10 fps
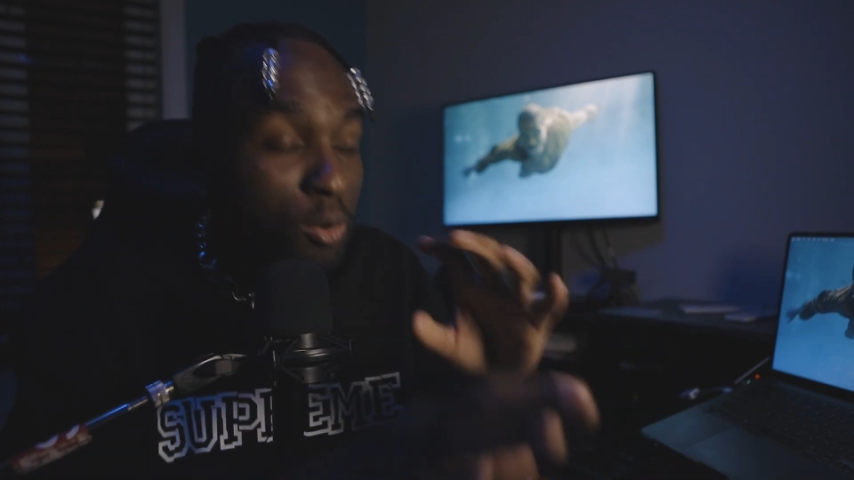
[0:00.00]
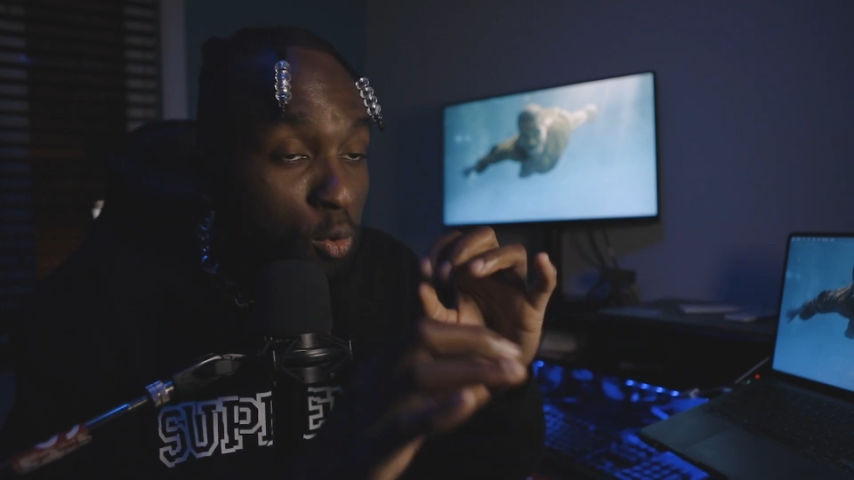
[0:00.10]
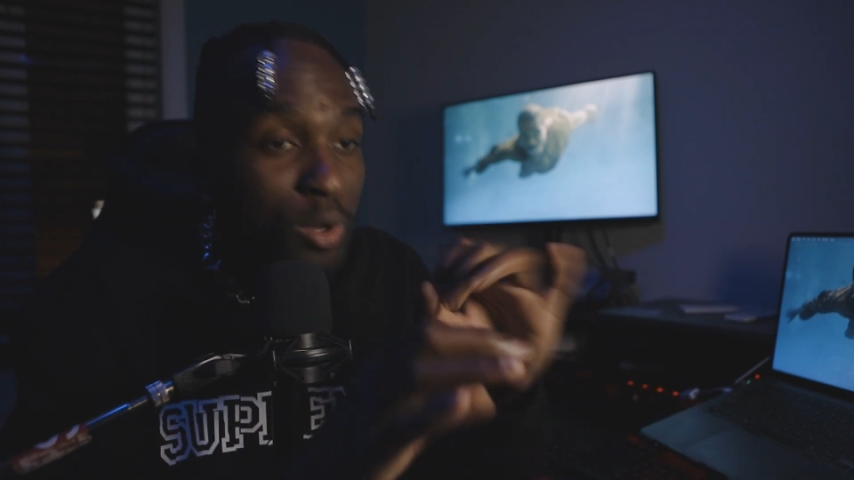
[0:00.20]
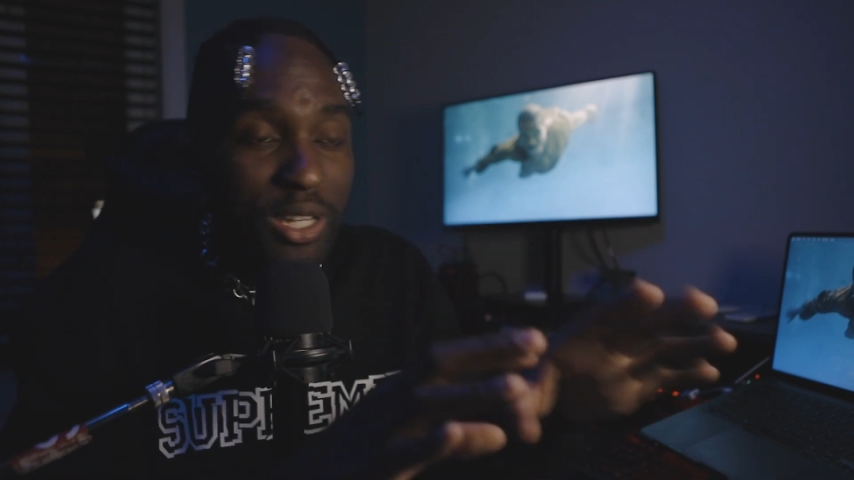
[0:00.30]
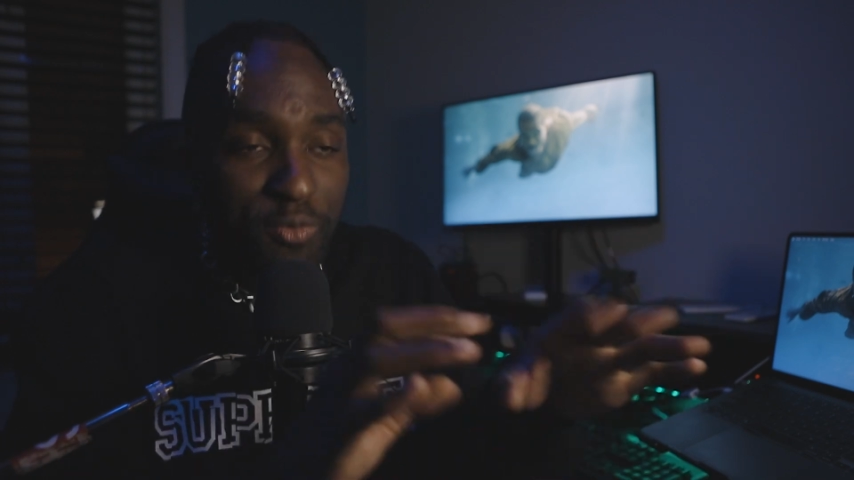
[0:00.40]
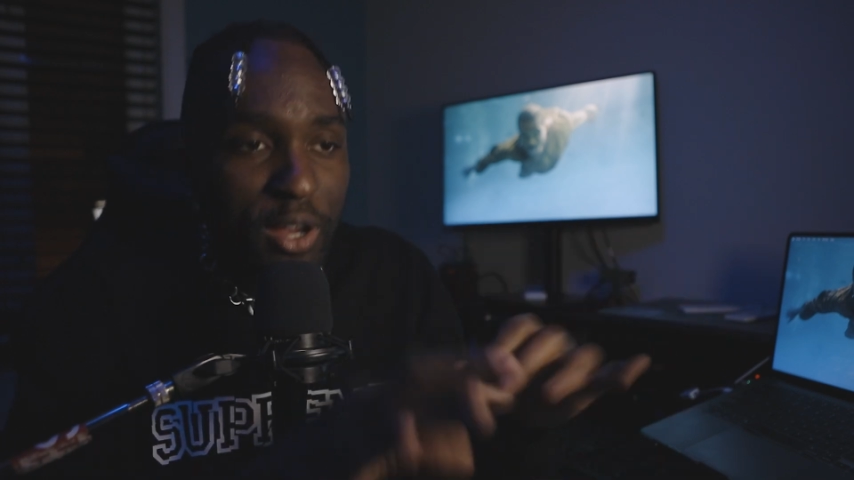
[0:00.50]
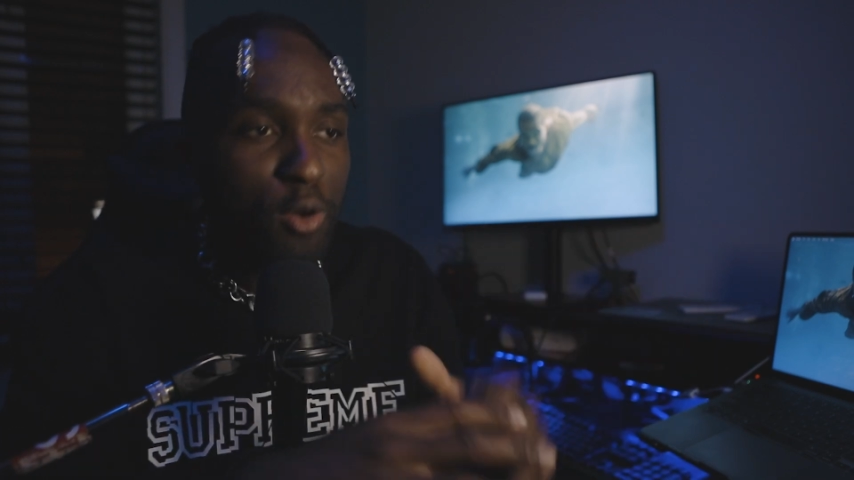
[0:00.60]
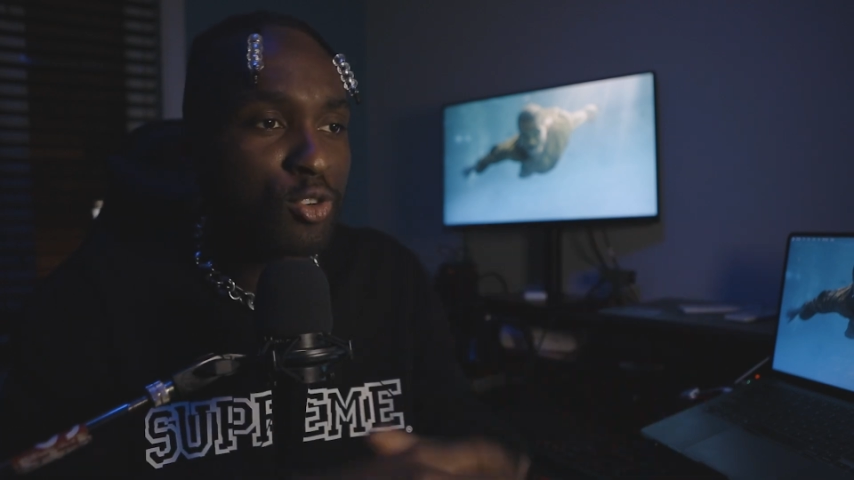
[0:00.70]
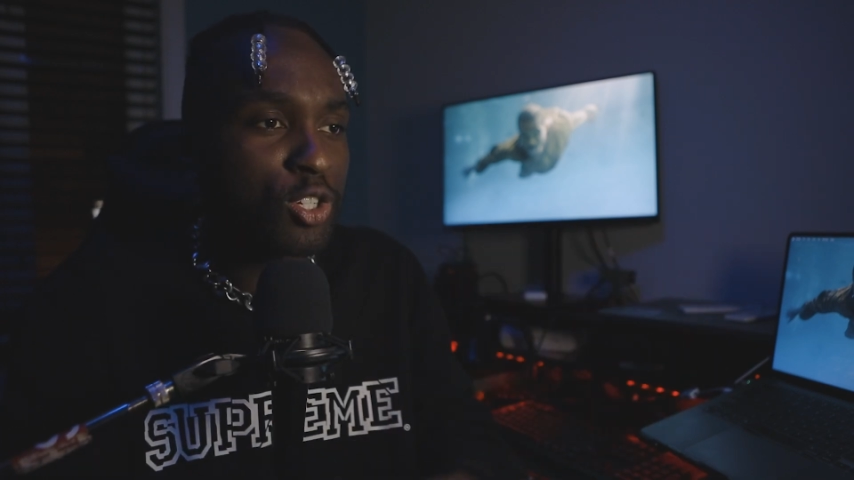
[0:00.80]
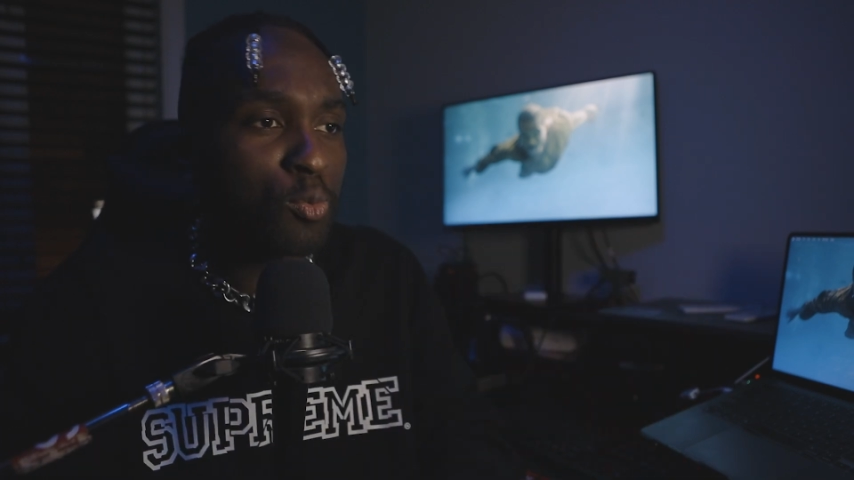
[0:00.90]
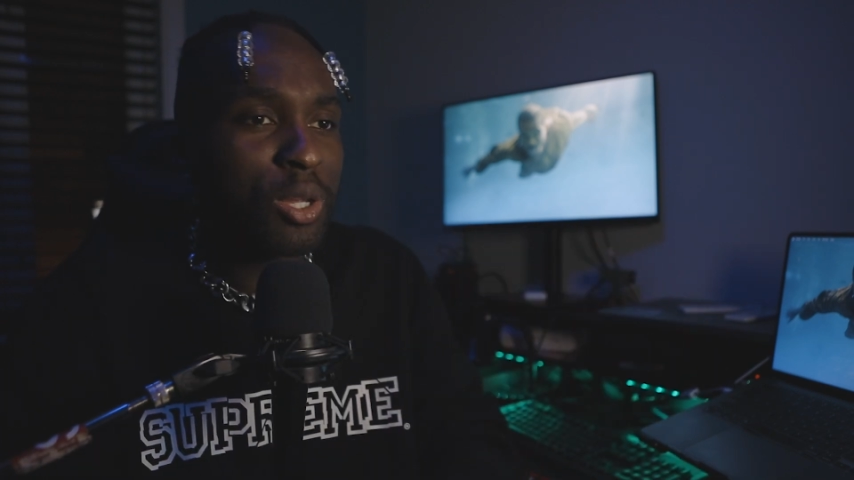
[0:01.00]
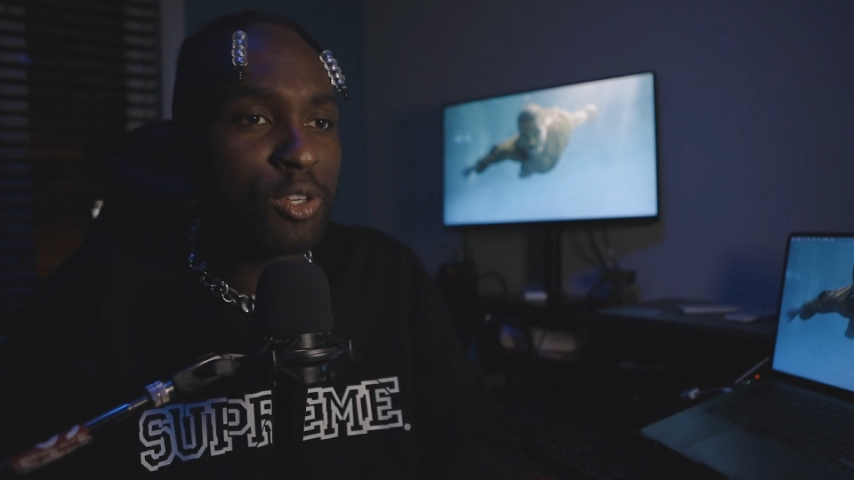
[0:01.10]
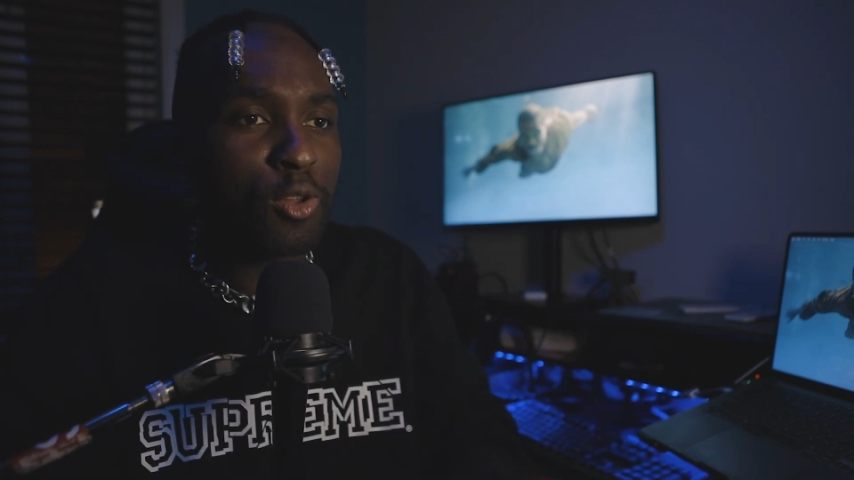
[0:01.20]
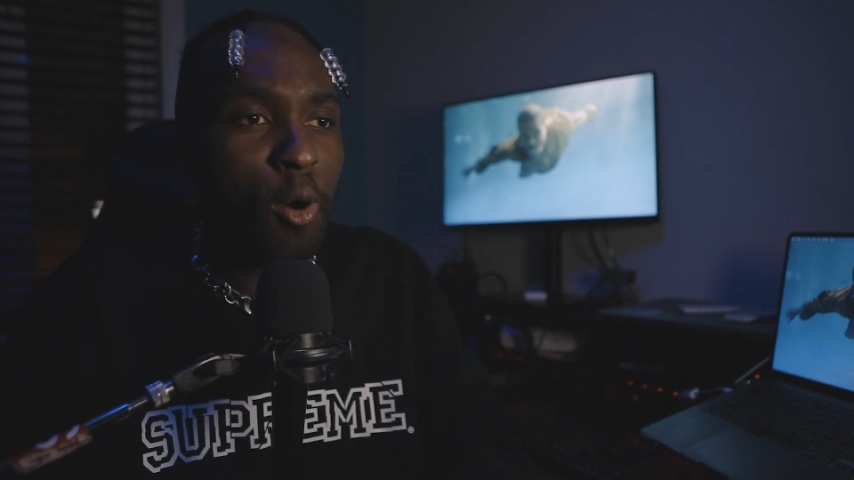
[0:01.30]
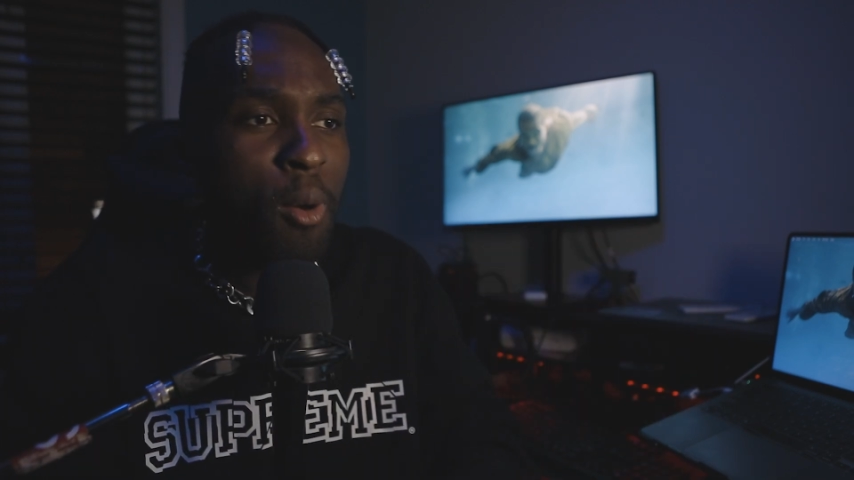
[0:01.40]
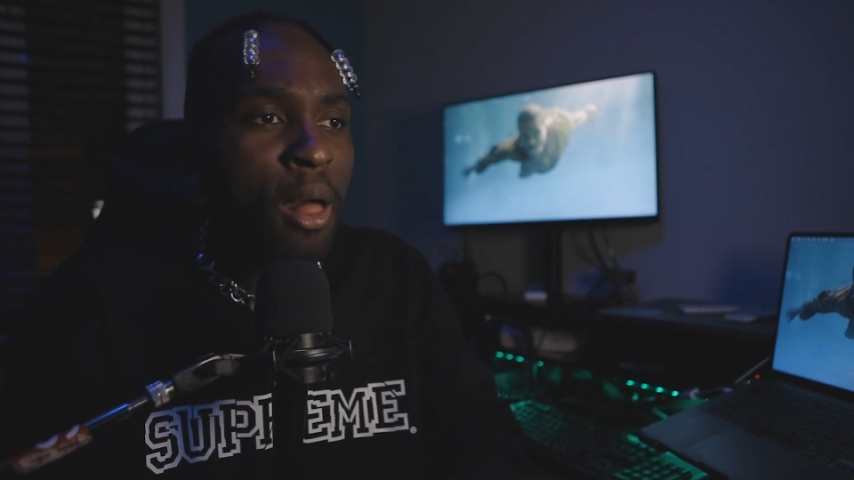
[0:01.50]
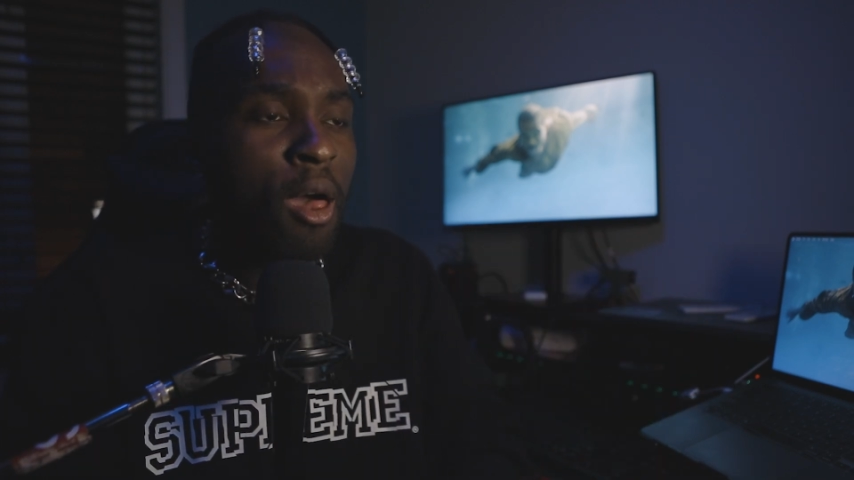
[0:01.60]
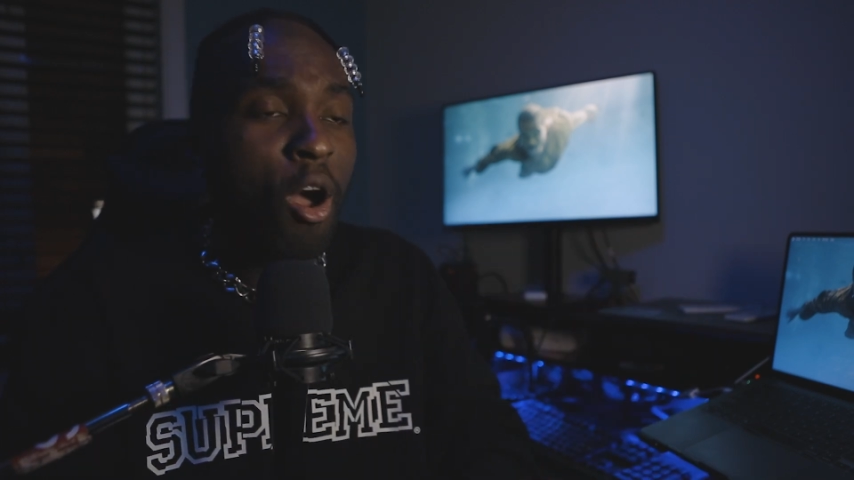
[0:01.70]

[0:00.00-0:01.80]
who is Frank Ocean with, you know,